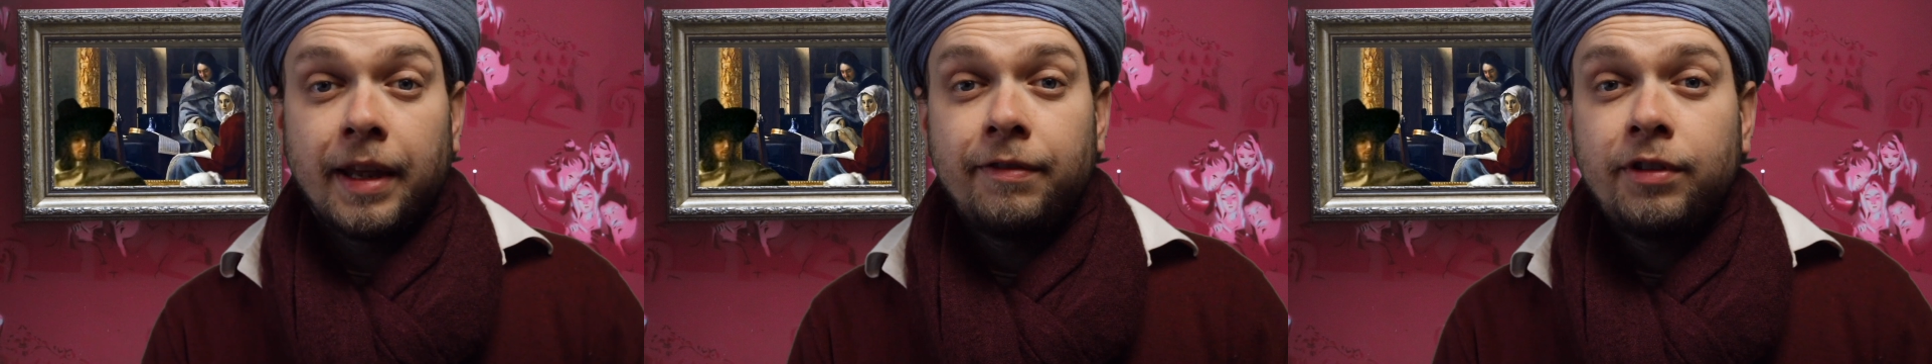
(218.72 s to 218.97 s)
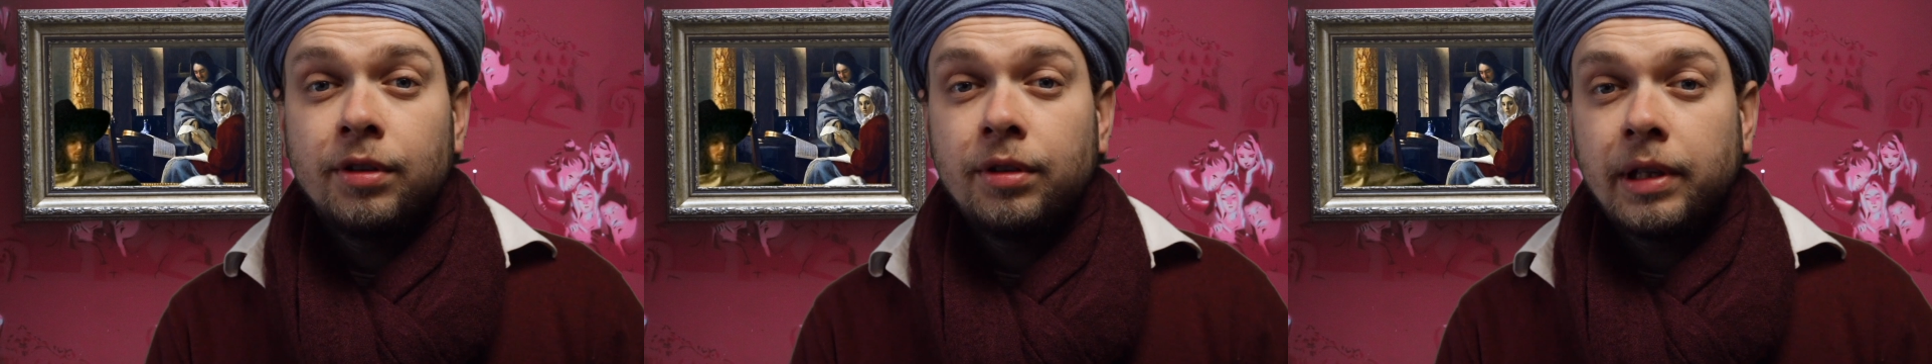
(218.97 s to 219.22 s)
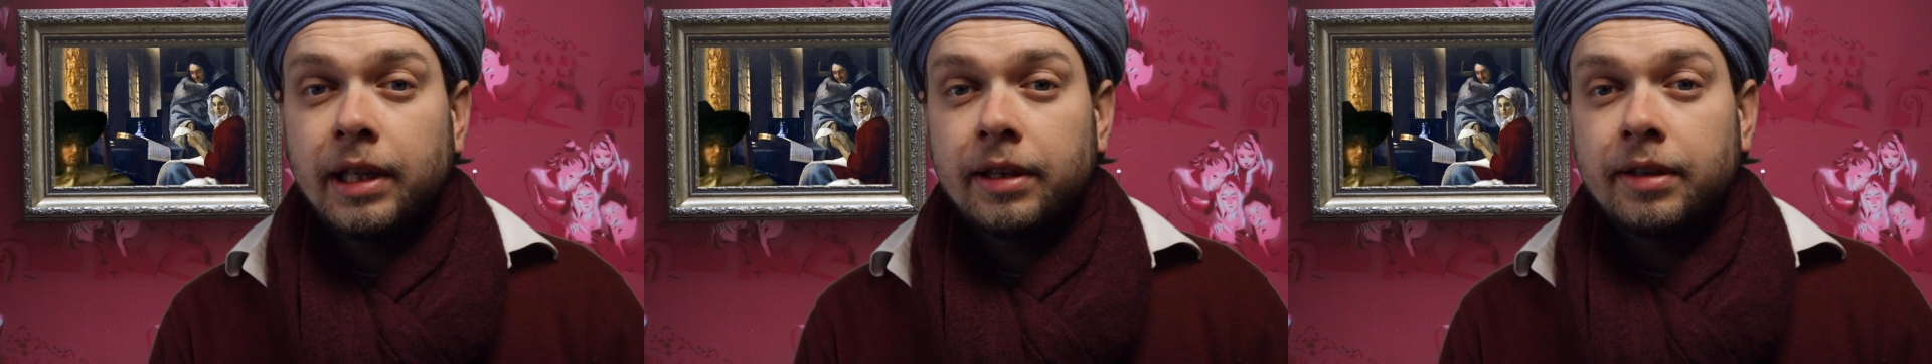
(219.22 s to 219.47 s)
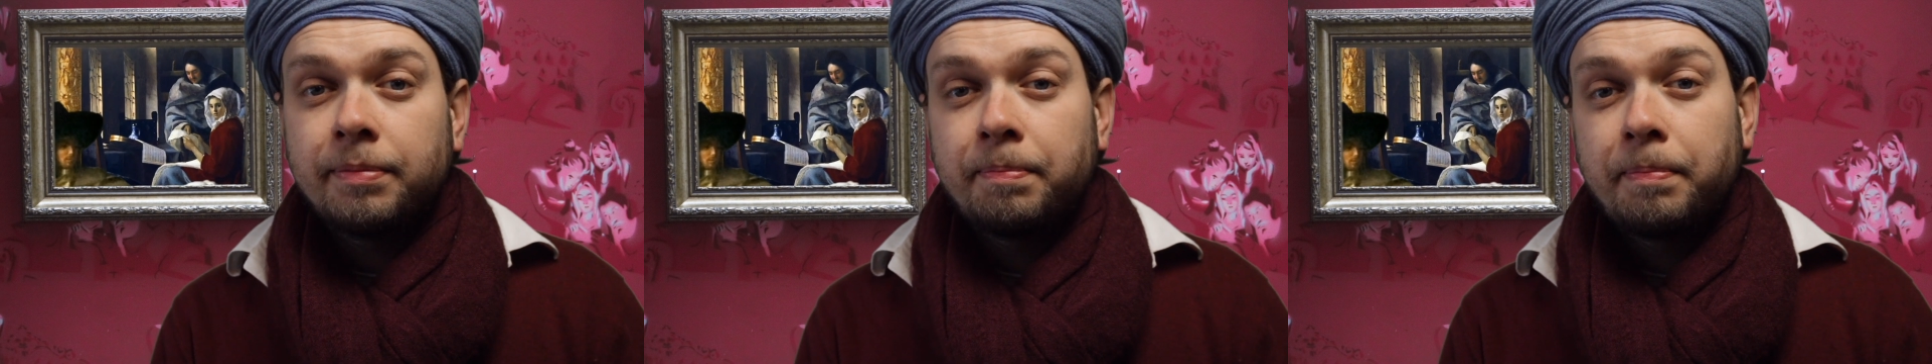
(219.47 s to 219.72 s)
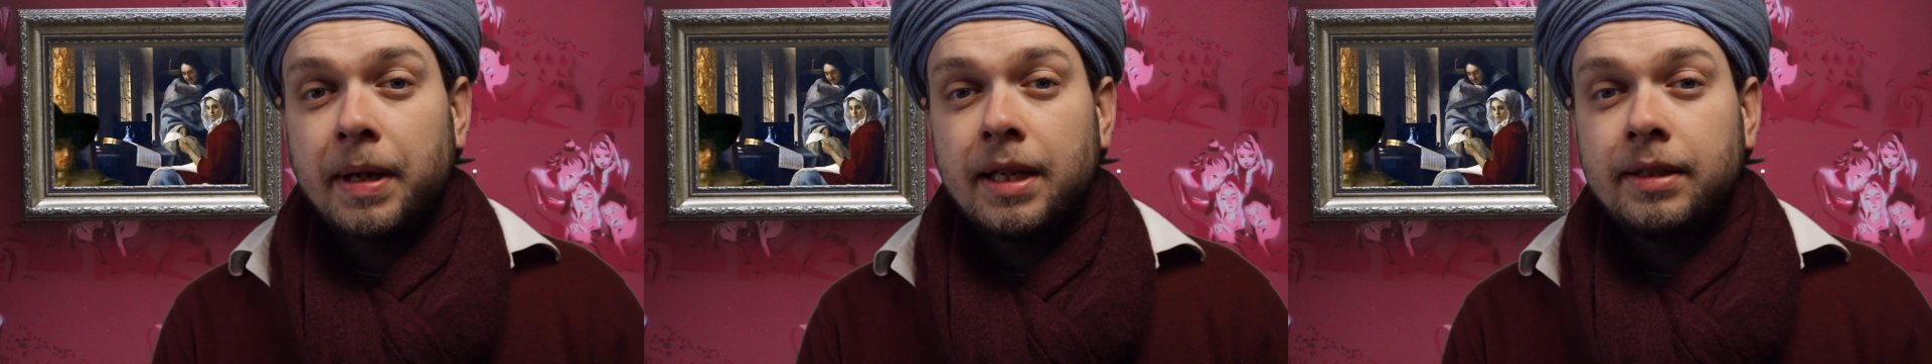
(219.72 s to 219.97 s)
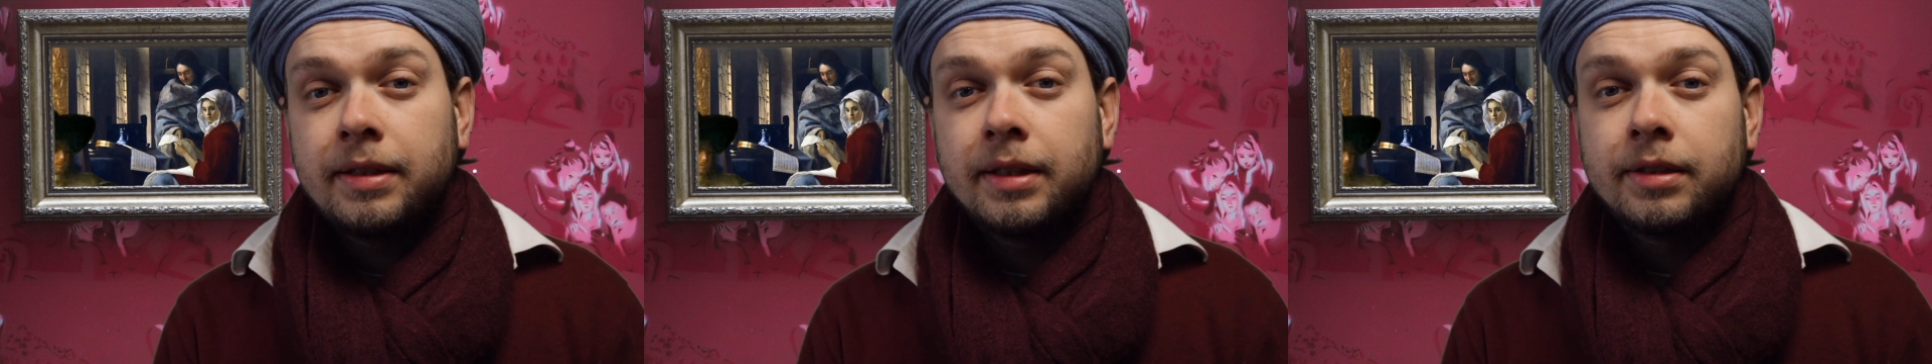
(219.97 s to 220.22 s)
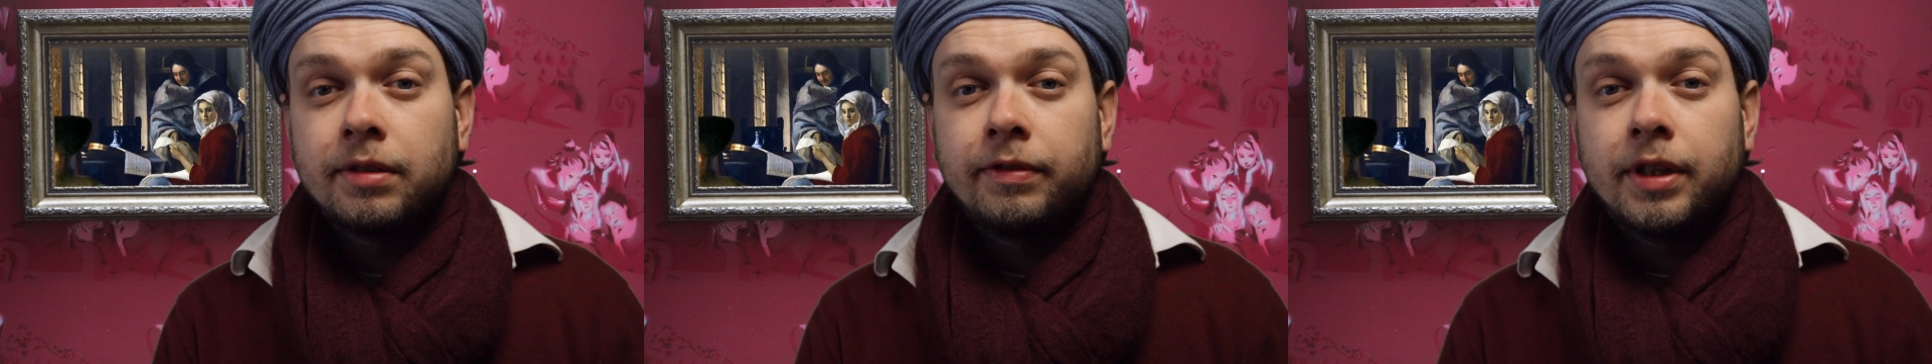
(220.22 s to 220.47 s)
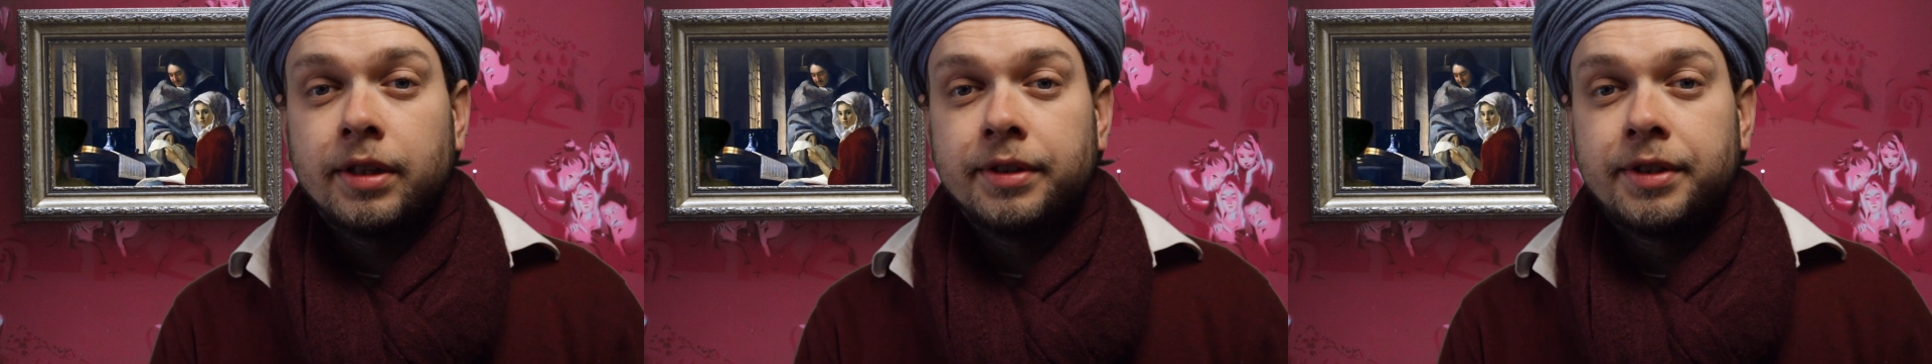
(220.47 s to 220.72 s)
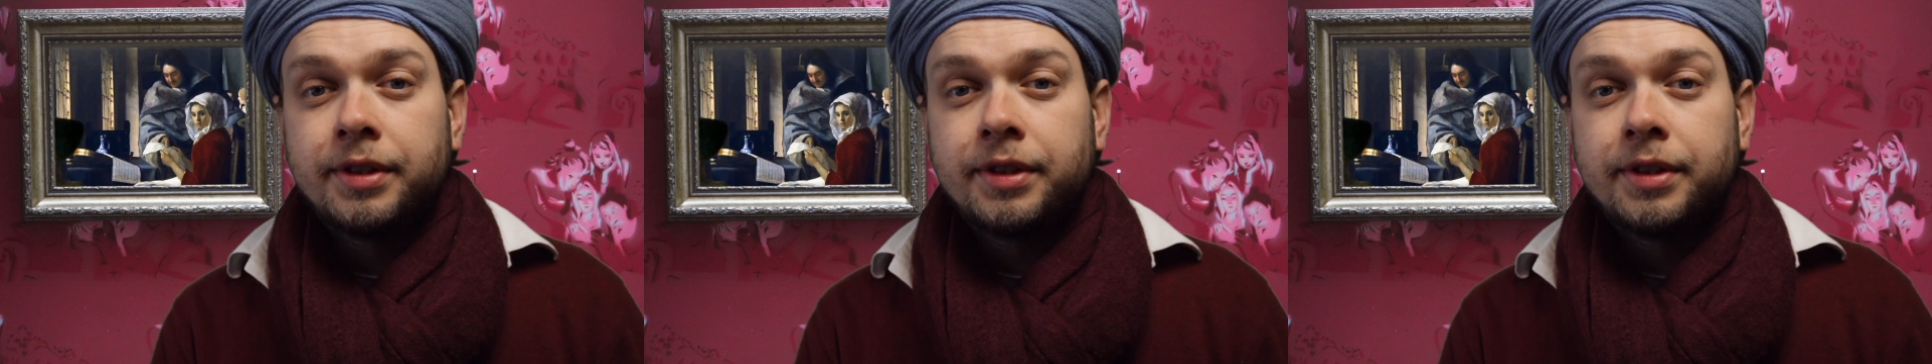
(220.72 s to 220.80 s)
If you look at the paintings of Jan